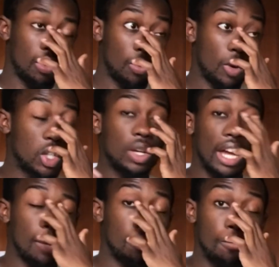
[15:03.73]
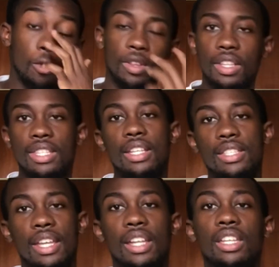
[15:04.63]
what you had before, in the sense
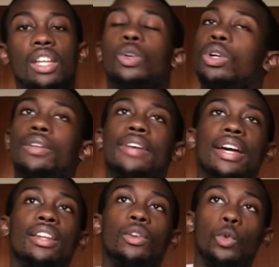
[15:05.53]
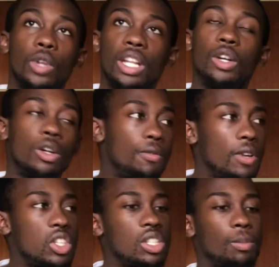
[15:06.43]
that you could have had a really good
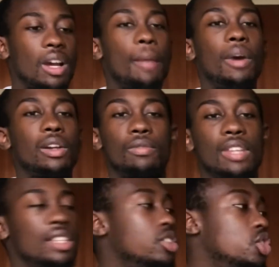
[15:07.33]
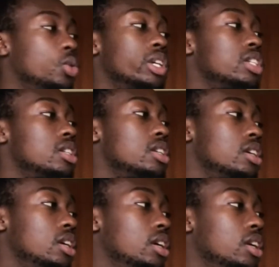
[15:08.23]
friendship come out of that situation.
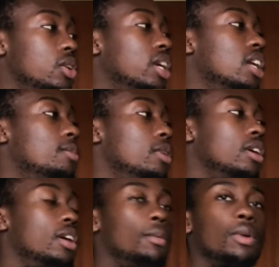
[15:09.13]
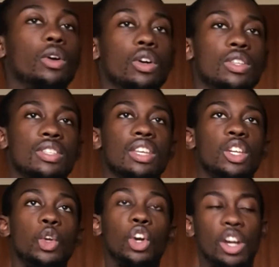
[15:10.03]
You get me? Because
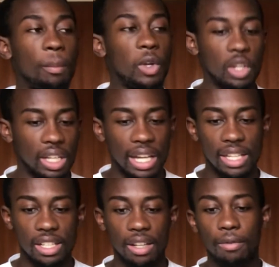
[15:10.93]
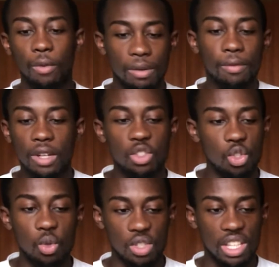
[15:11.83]
you're communicating, and what friends
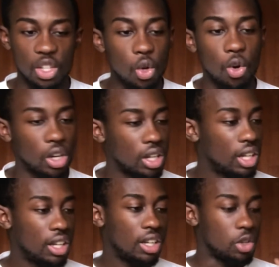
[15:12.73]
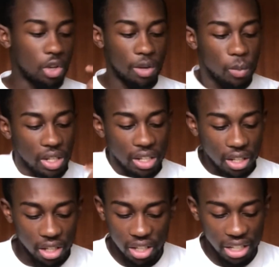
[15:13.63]
do is they talk. You know what I mean?
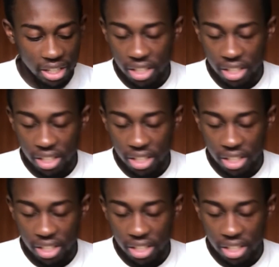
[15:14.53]
Like,